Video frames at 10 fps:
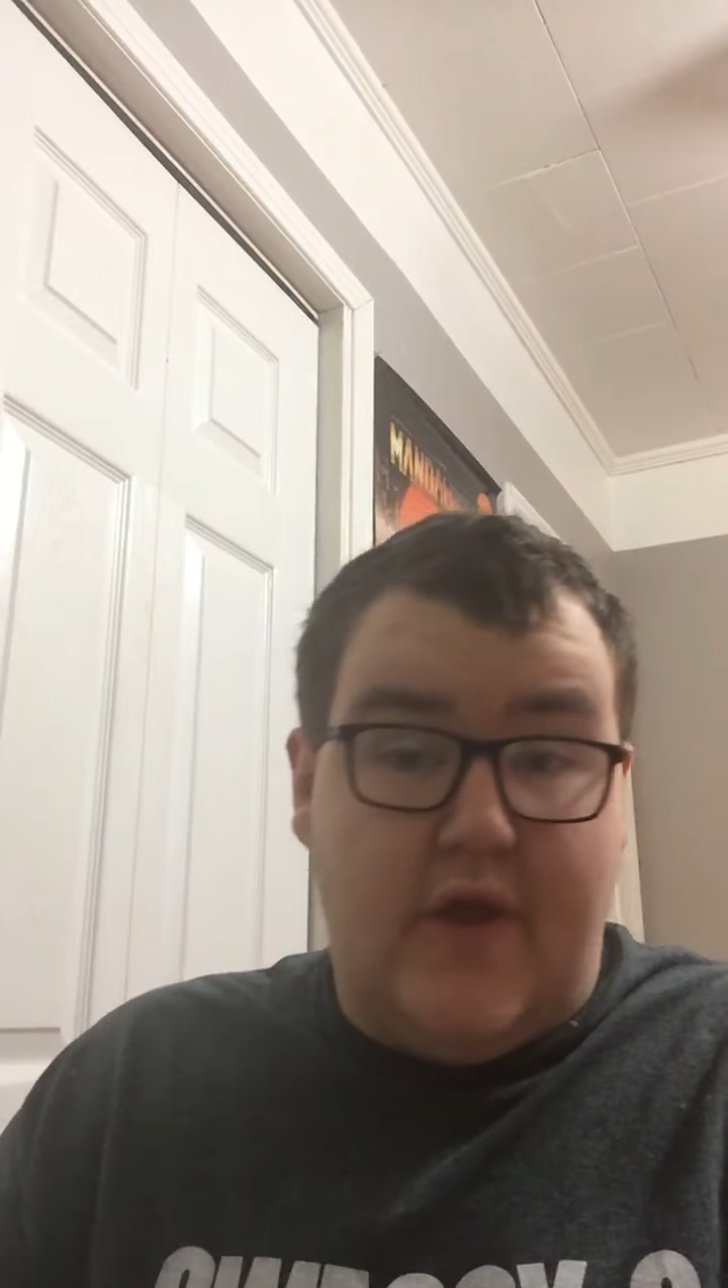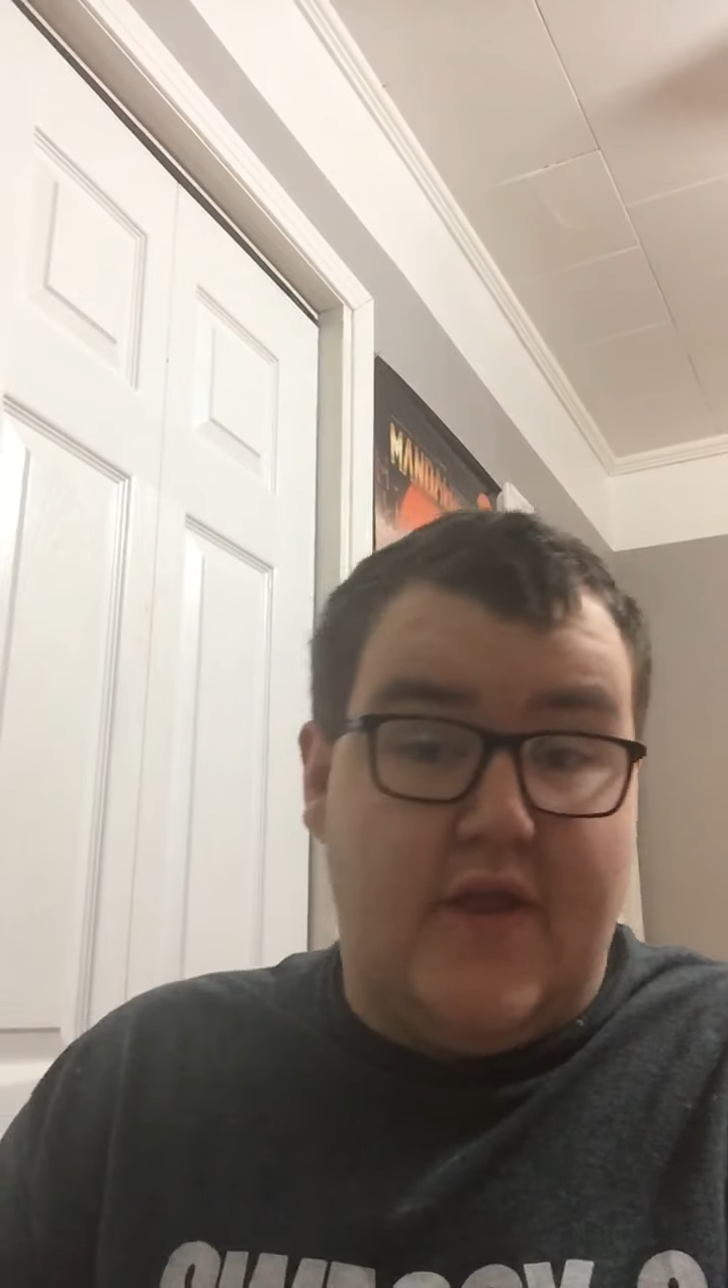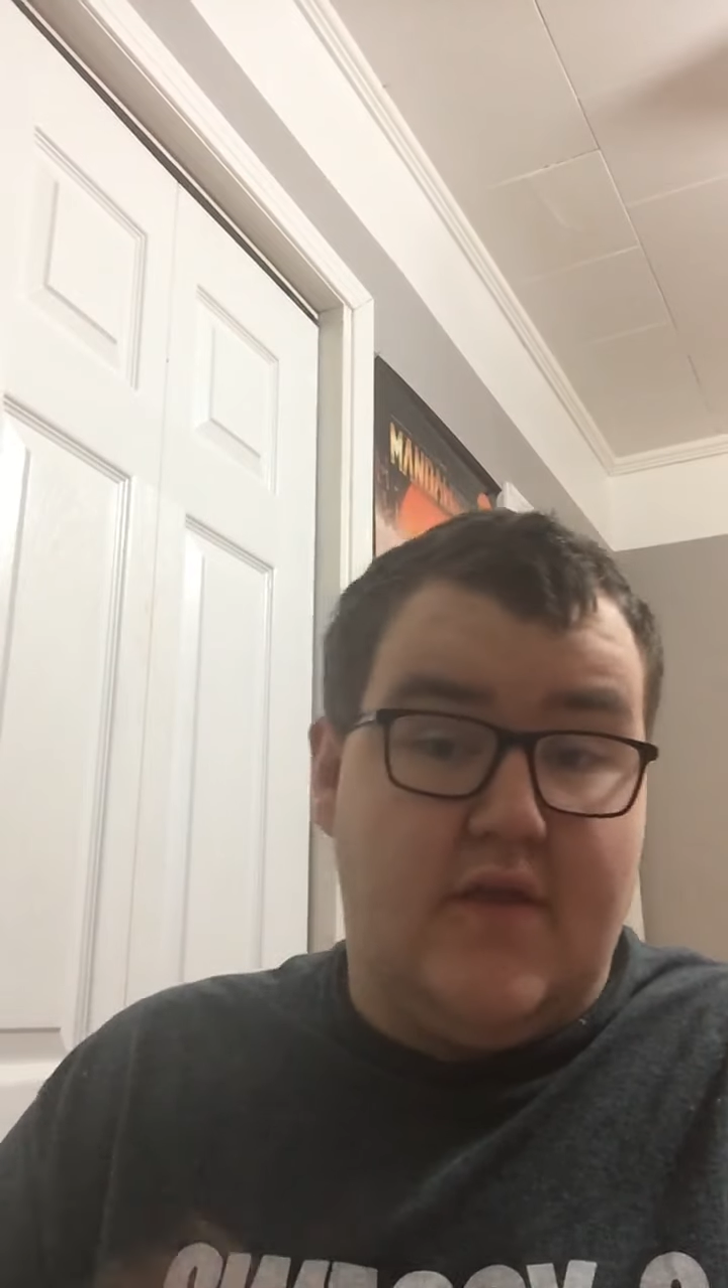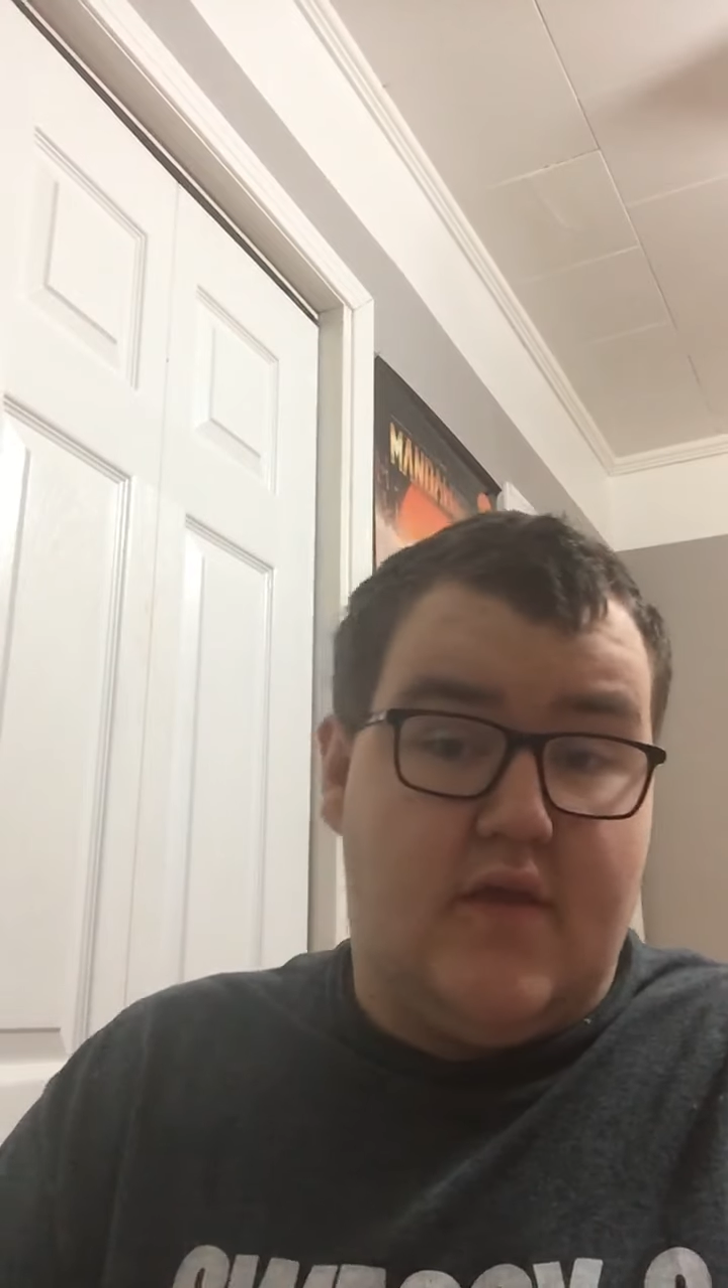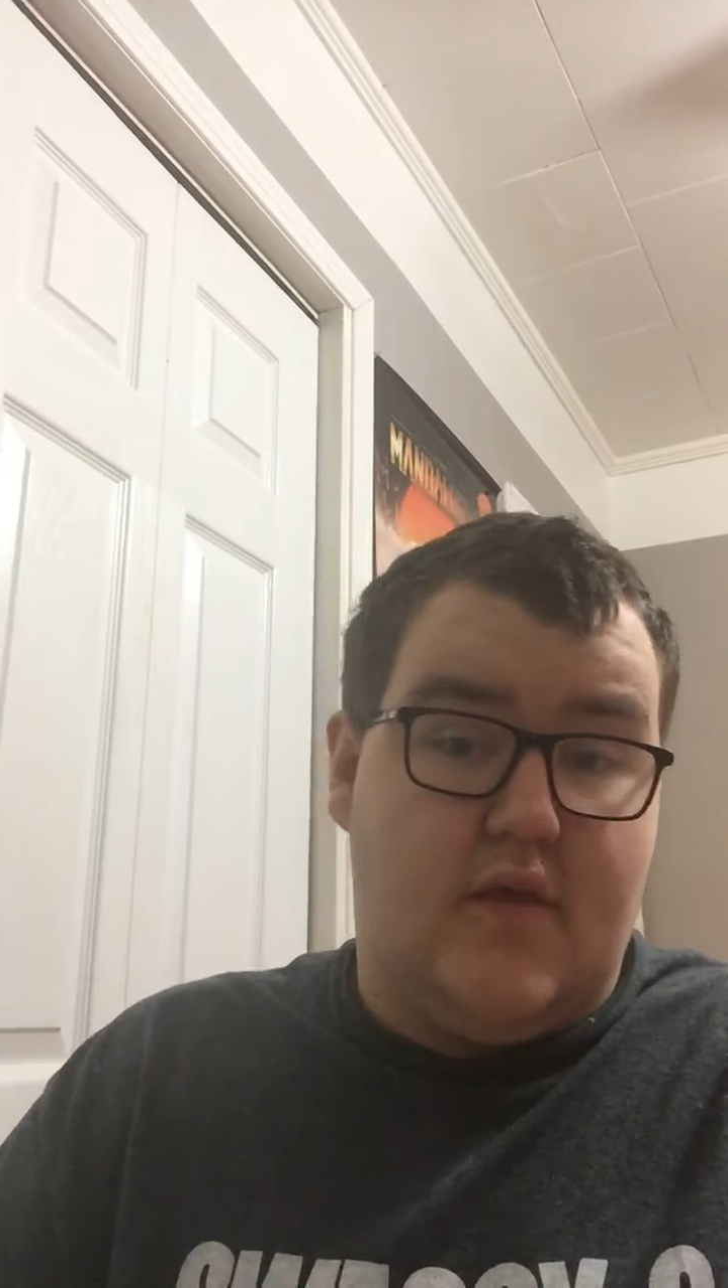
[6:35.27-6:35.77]

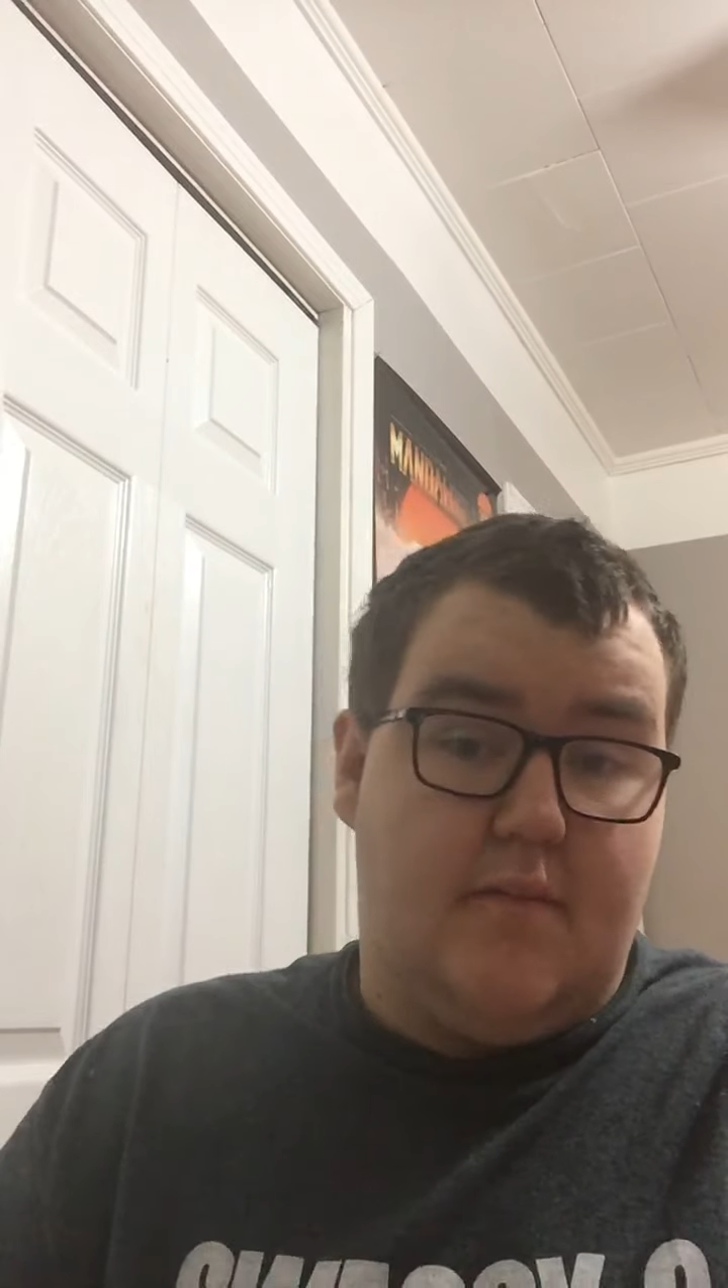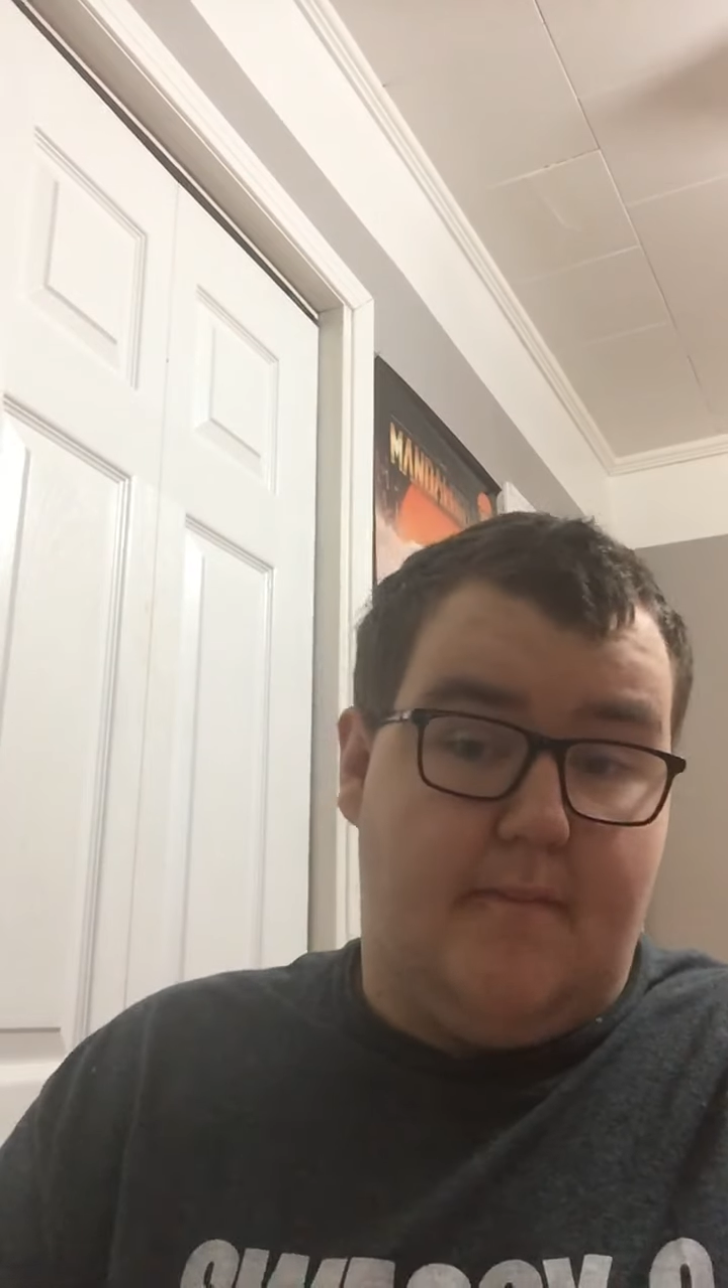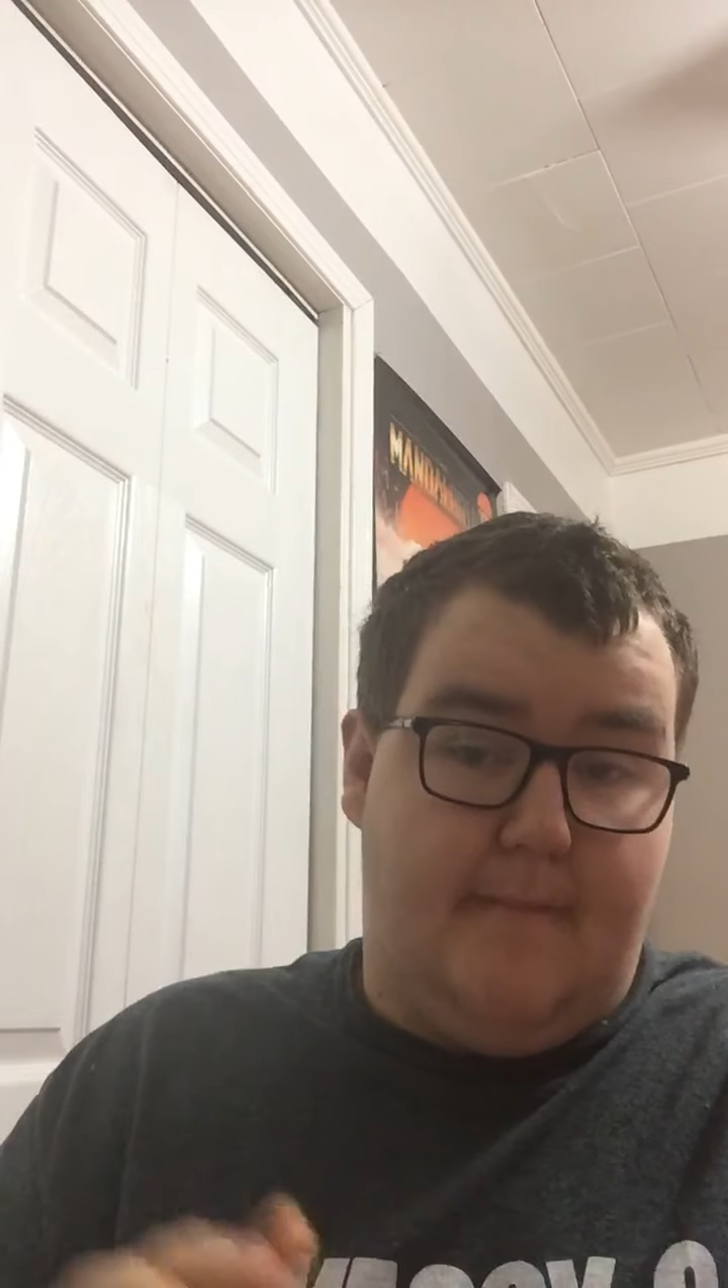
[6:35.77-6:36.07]
wins